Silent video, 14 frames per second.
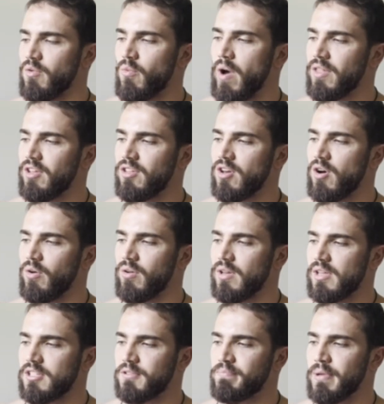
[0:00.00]
way the yoke
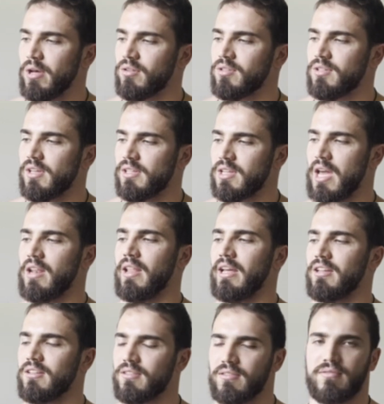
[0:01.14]
is built, it kind of like
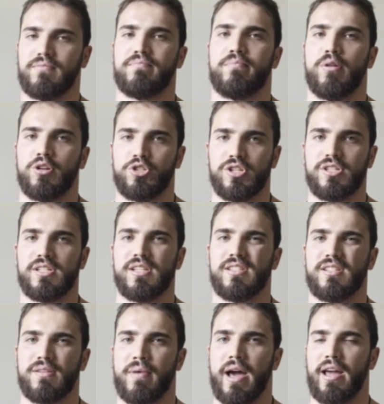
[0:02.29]
pushes
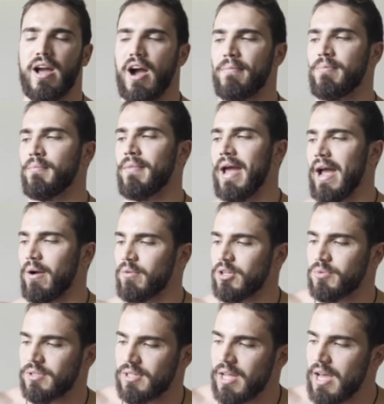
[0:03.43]
into my upper back, which
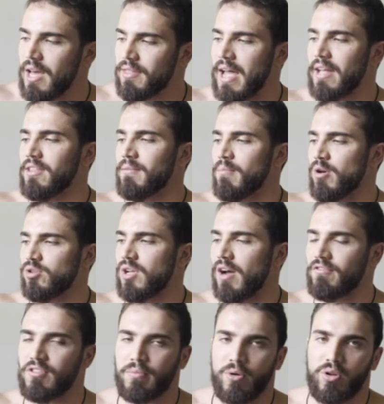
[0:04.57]
was not the most
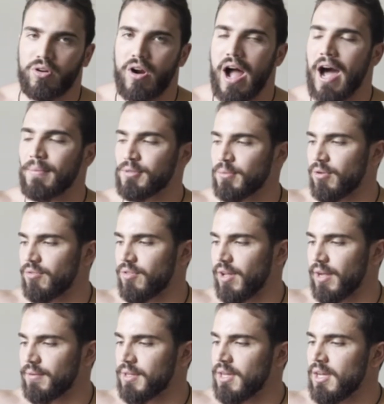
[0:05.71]
comfortable or optimal
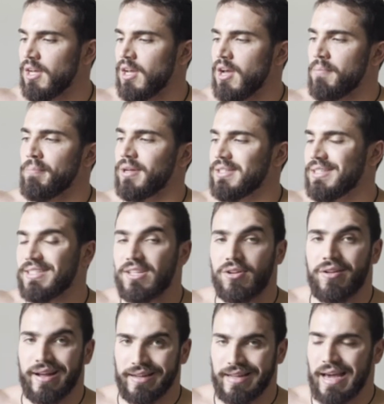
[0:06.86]
thing, but
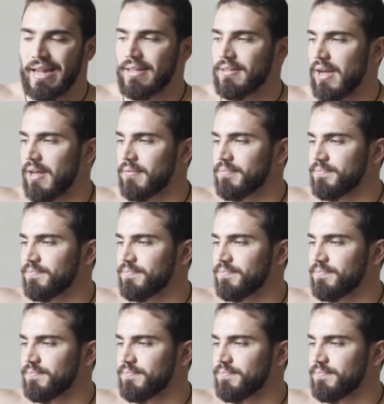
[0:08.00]
still got it done.